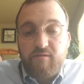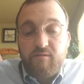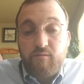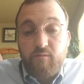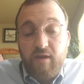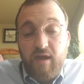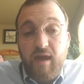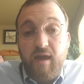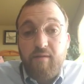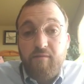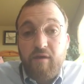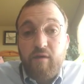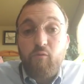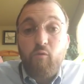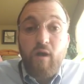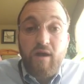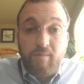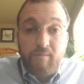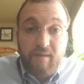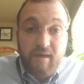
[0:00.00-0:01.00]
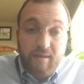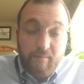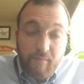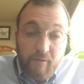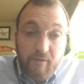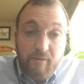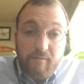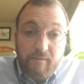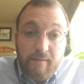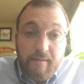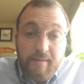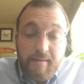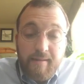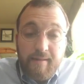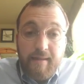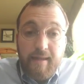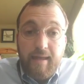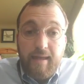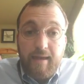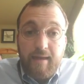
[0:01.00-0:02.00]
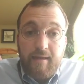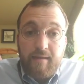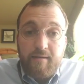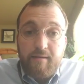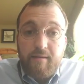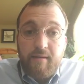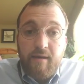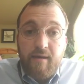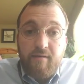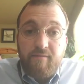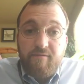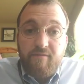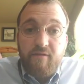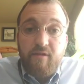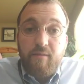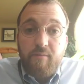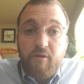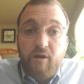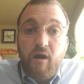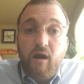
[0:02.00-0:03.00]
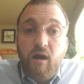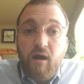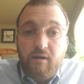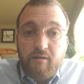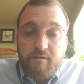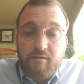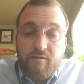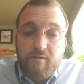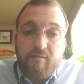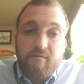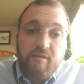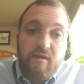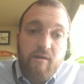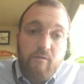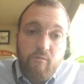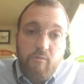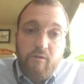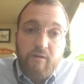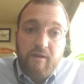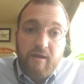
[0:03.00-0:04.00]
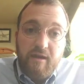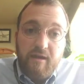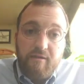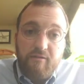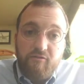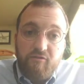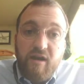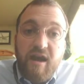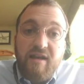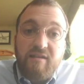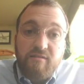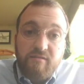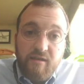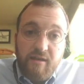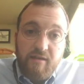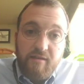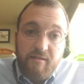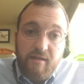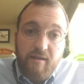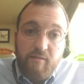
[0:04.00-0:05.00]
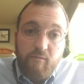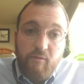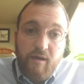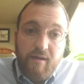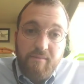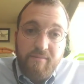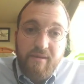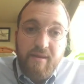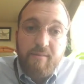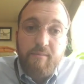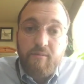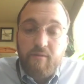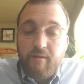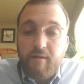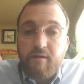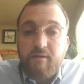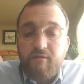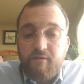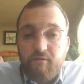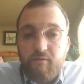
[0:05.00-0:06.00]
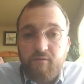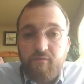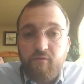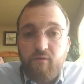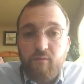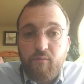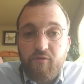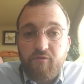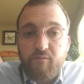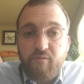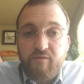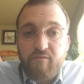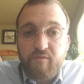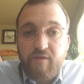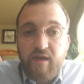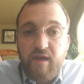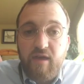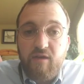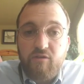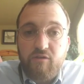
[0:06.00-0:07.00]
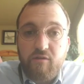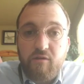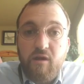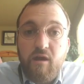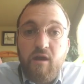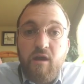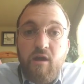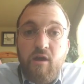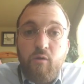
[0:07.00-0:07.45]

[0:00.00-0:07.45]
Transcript: So we have a white paper, and Philip Kant is now working at translating that white paper into a formal specification,